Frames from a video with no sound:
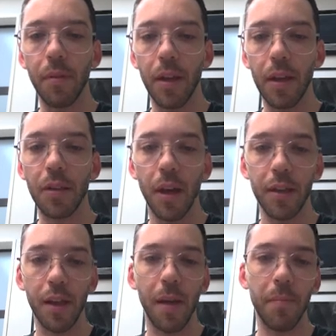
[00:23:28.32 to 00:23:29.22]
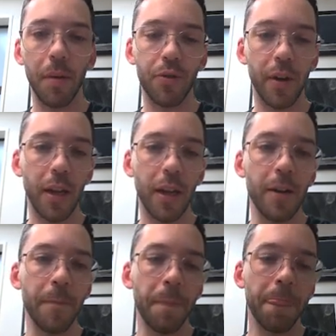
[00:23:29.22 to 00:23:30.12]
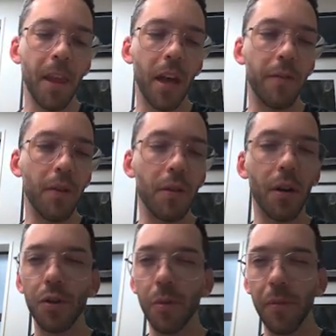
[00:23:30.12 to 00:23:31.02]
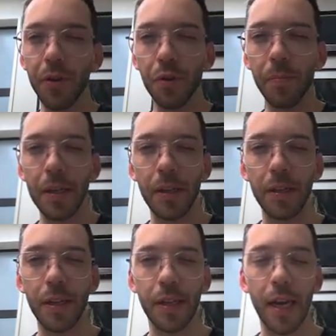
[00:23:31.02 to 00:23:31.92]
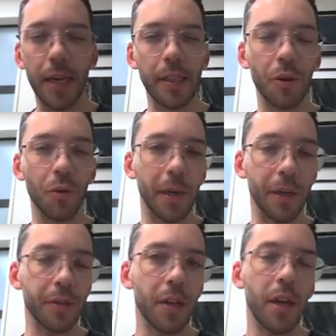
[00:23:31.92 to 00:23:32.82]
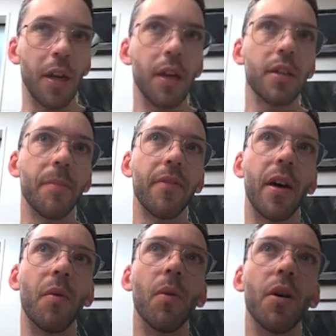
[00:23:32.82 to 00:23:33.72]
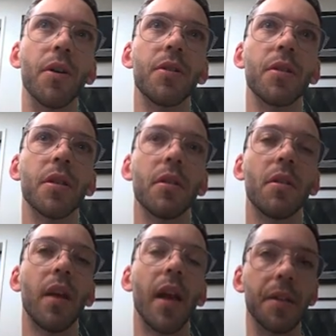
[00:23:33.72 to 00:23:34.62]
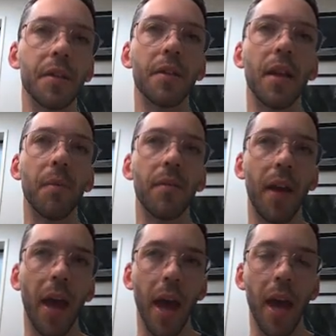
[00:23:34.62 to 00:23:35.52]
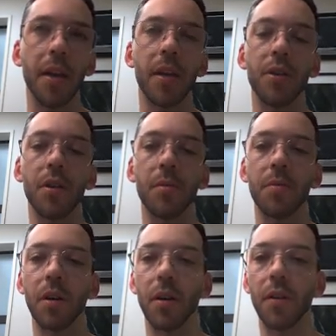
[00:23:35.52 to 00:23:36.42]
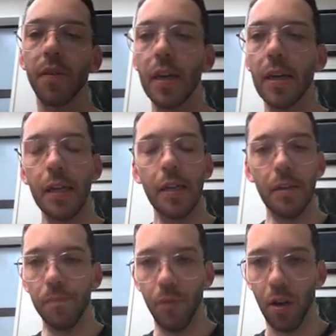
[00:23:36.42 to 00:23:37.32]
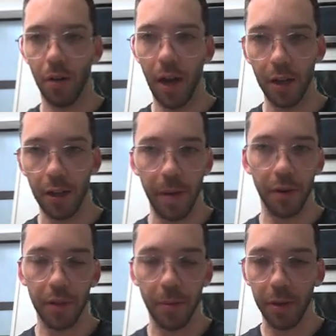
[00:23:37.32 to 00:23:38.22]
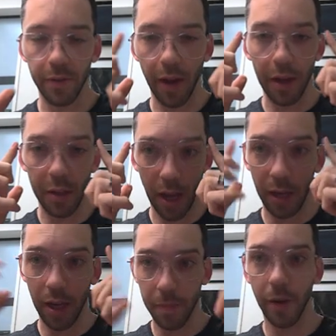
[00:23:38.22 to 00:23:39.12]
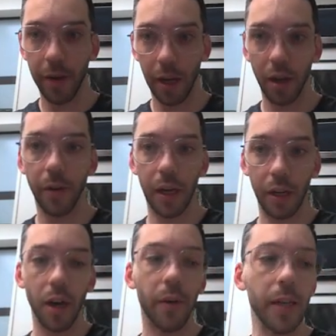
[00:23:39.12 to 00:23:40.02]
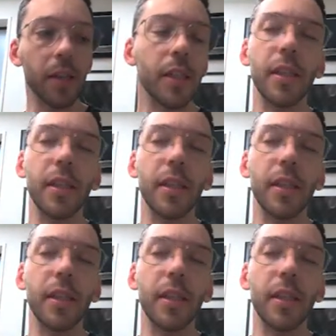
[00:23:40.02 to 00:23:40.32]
These guys can be tricky. And if superficial BCCs are nasty little buggers. Some of our worst cancers that we've had in terms of, cutting them out on someone's face and keep going and going and going.